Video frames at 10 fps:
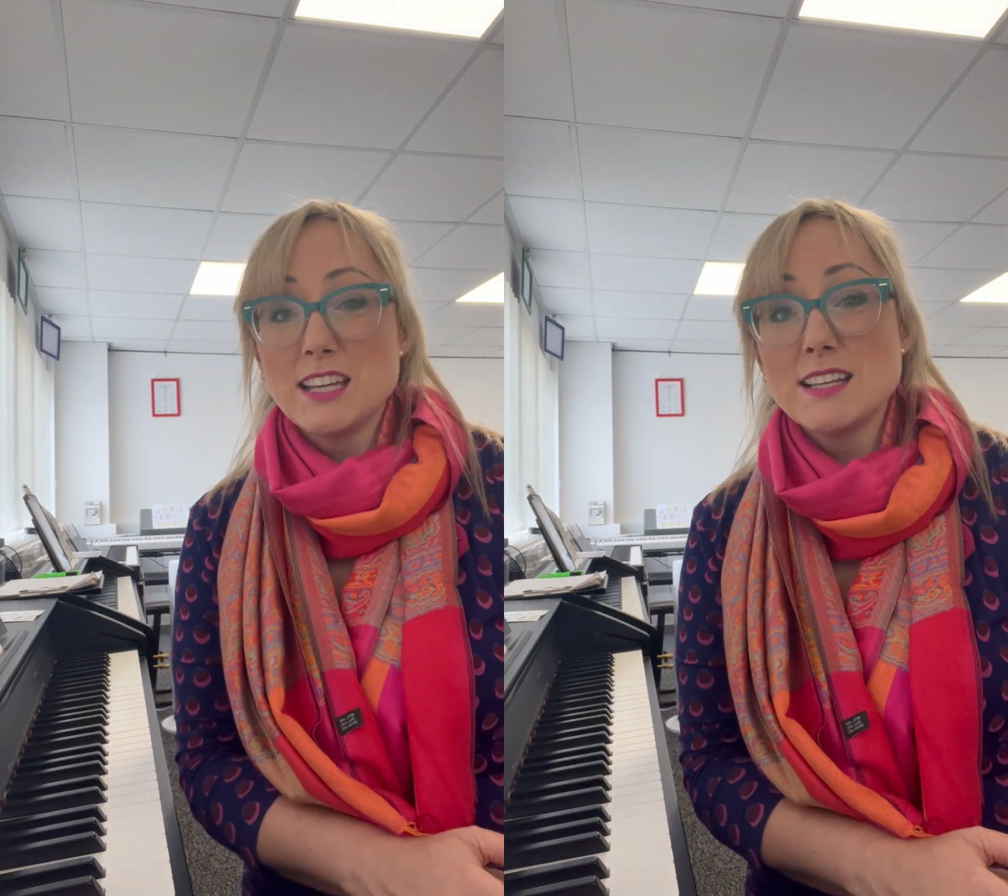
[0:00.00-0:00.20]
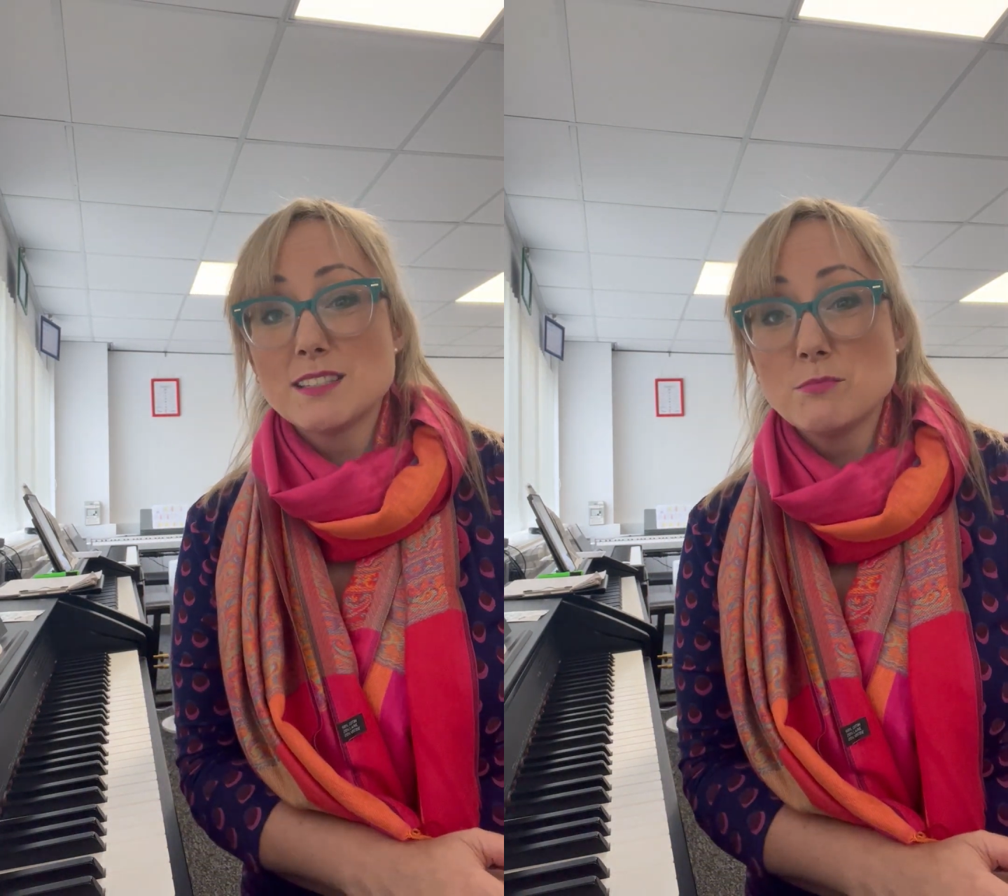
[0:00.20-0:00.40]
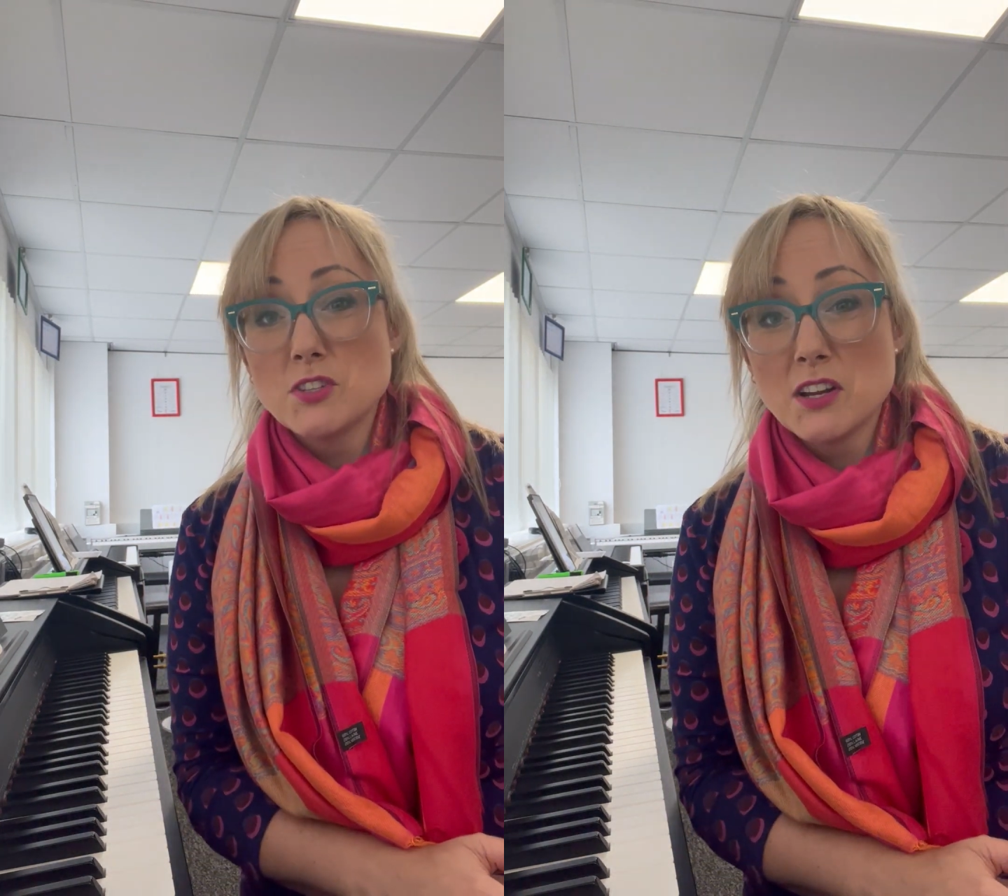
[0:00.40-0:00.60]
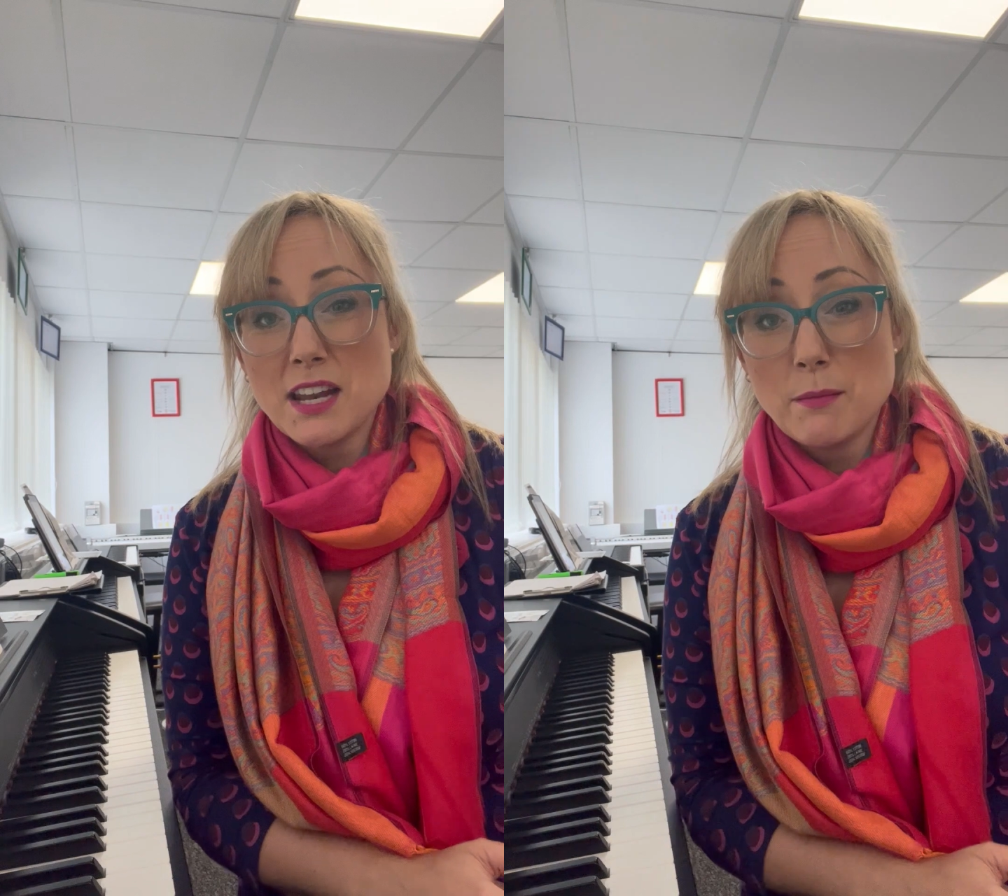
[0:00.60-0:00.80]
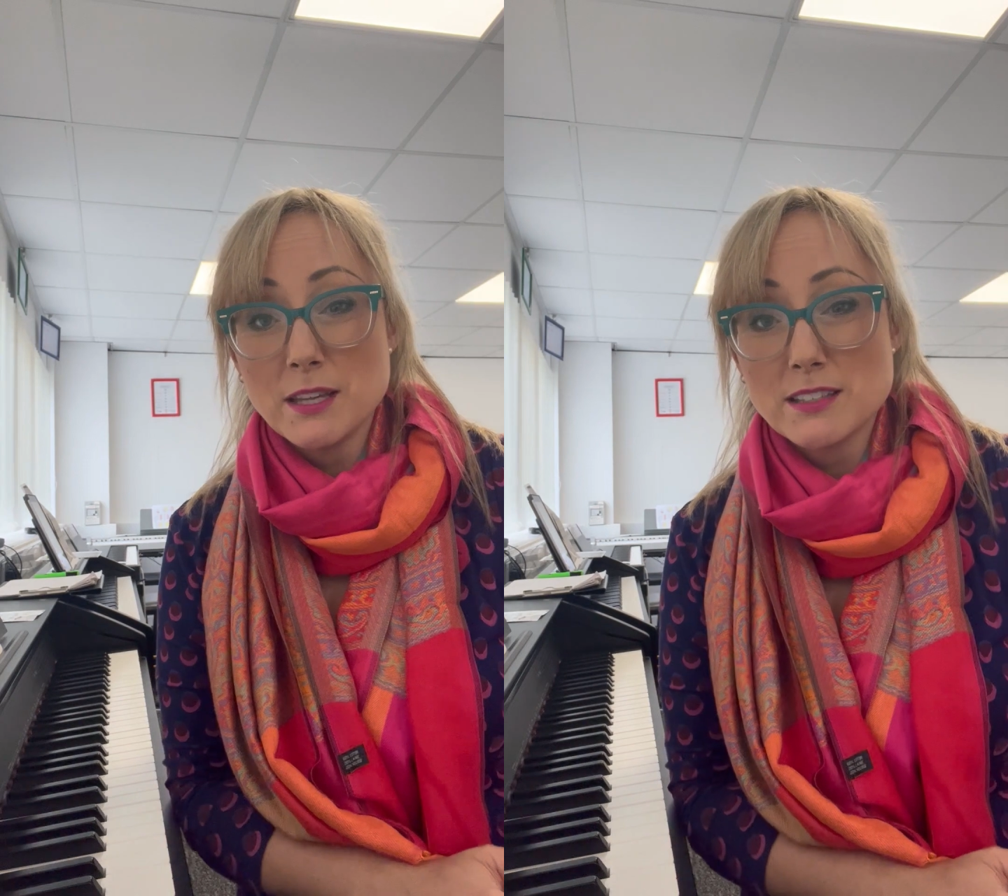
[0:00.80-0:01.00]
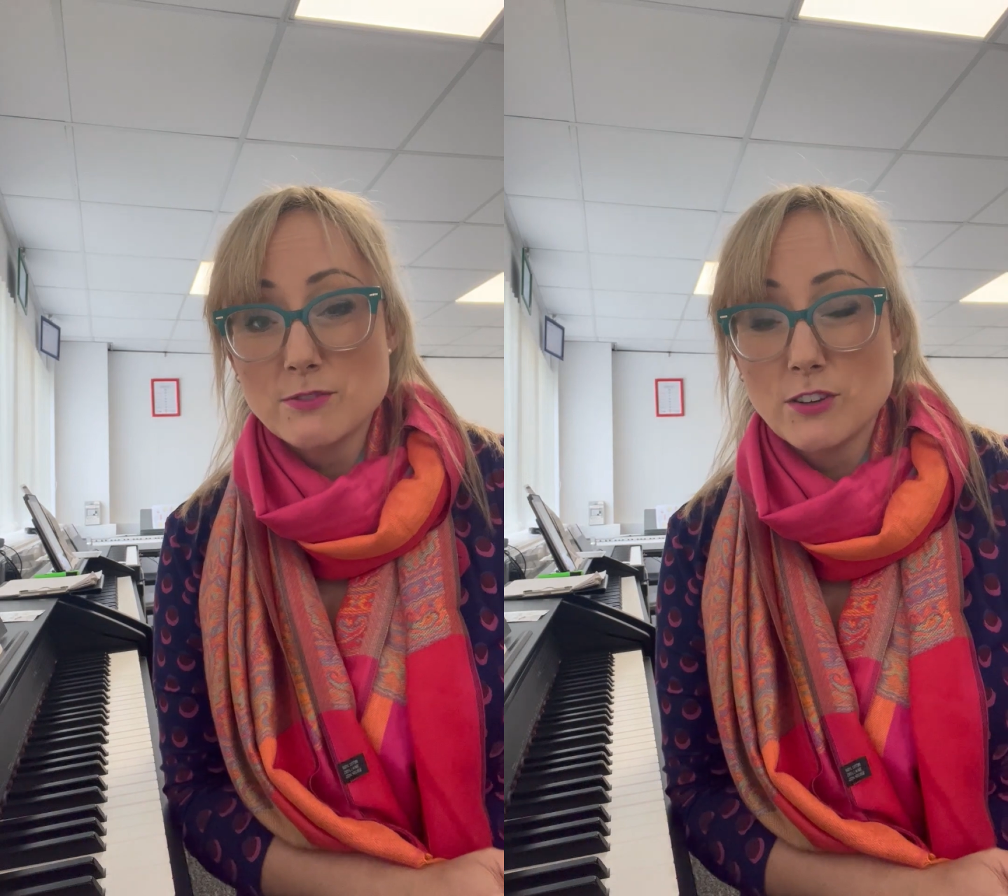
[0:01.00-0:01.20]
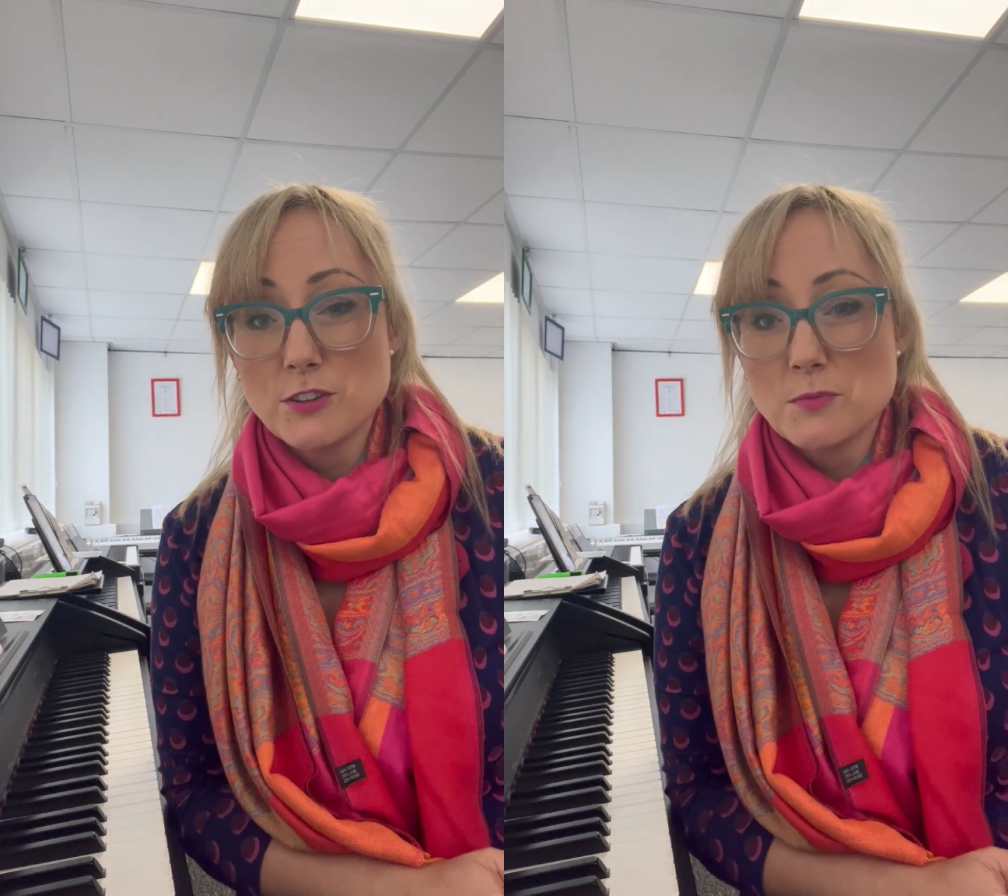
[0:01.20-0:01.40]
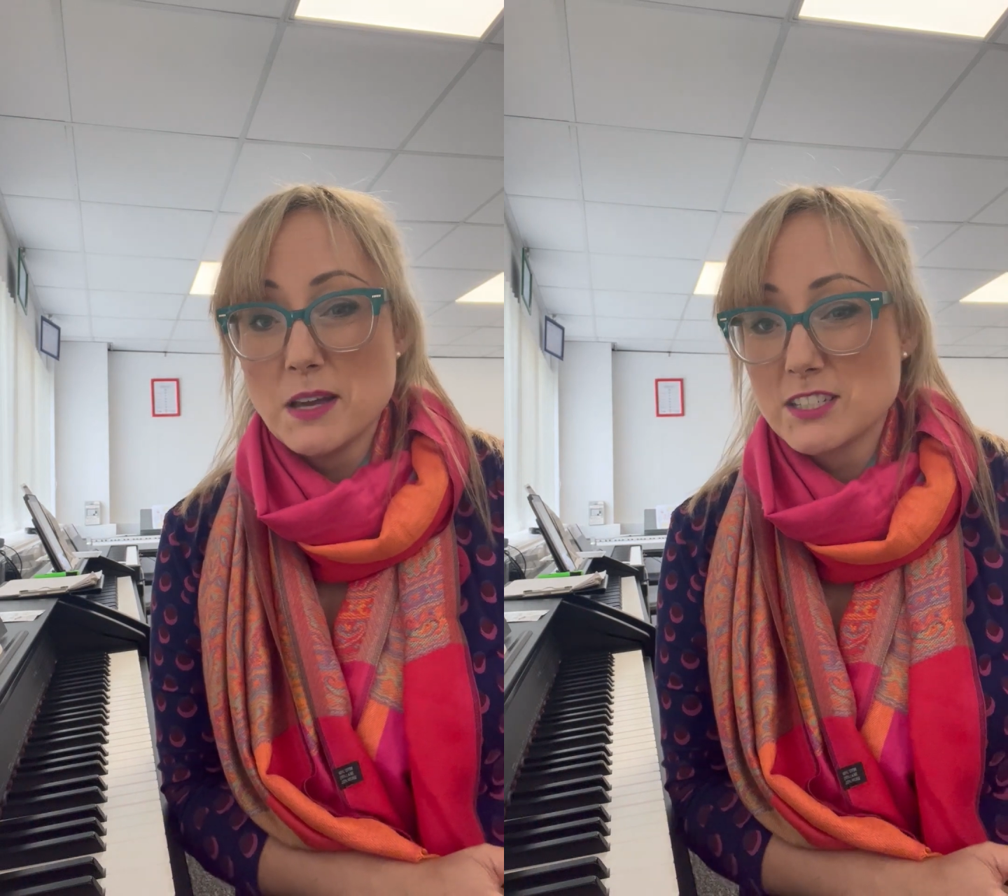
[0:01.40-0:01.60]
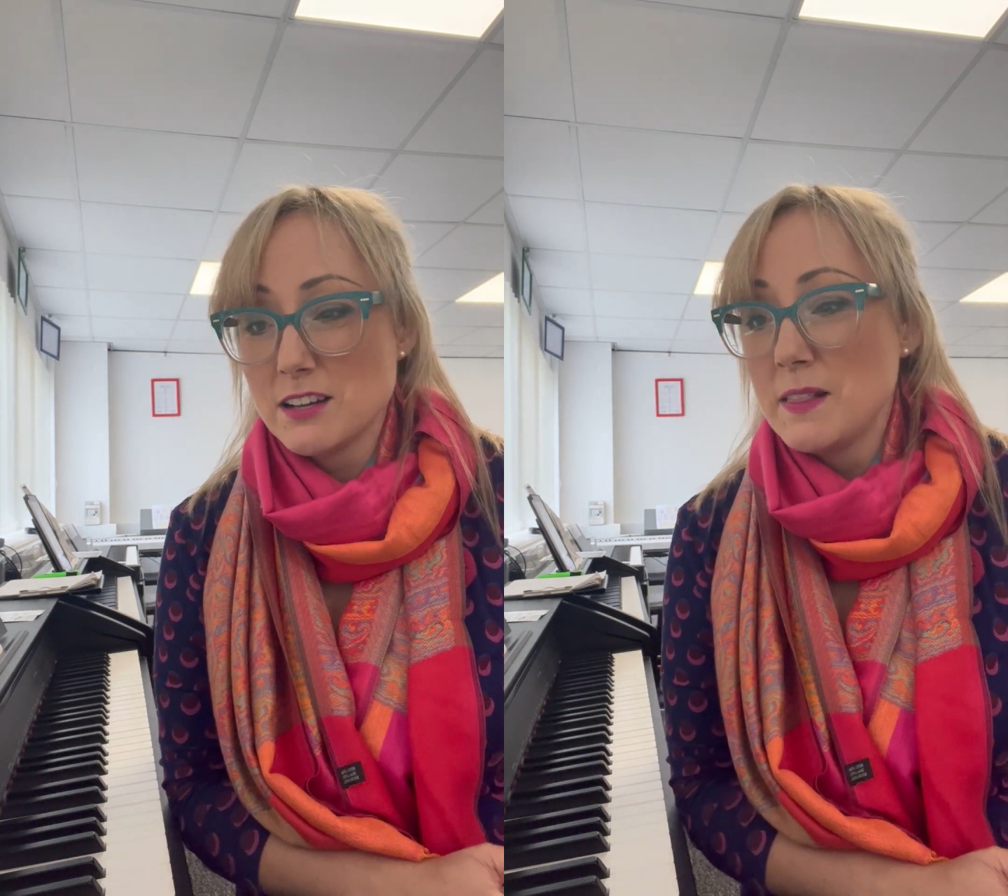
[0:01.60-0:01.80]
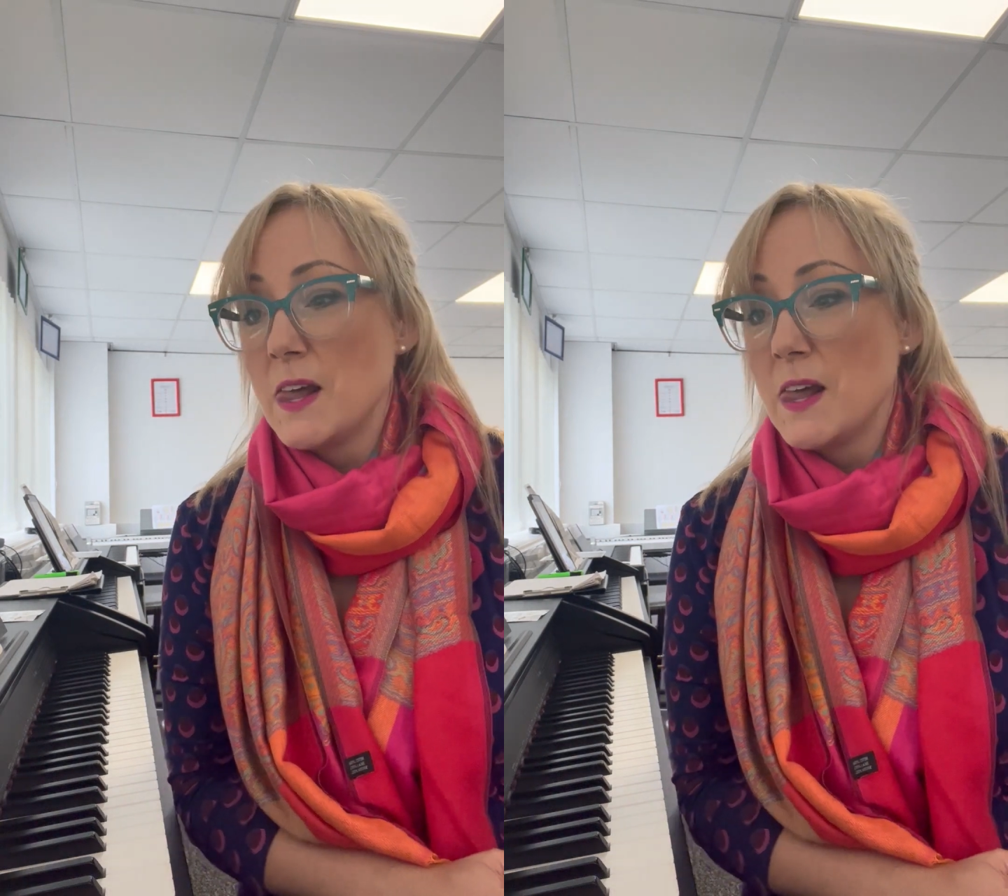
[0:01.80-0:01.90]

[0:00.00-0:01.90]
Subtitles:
in some dynamics for good measure.